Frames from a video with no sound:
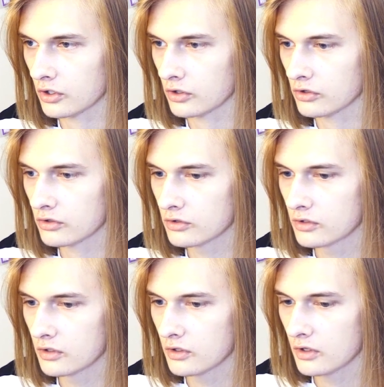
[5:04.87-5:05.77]
earth,
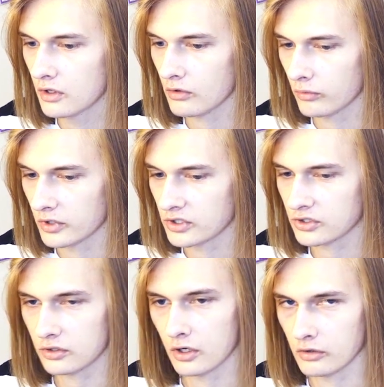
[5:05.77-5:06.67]

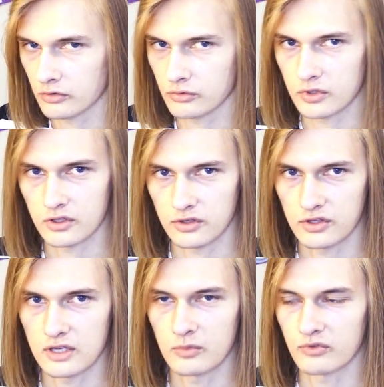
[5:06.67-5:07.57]
which goes with the
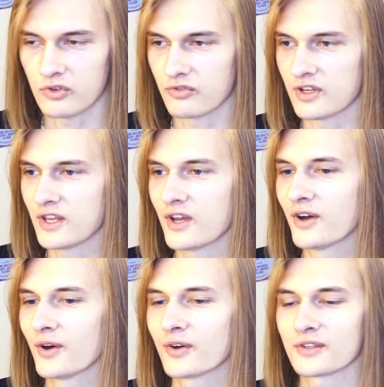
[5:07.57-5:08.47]
theme of the
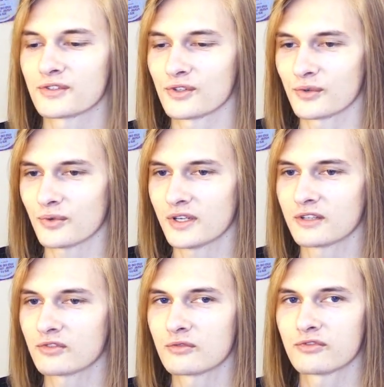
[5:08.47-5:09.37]
video because they're
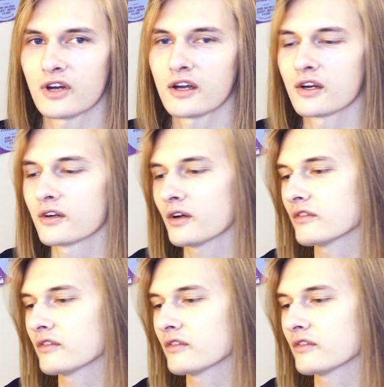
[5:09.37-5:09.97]
running from fire.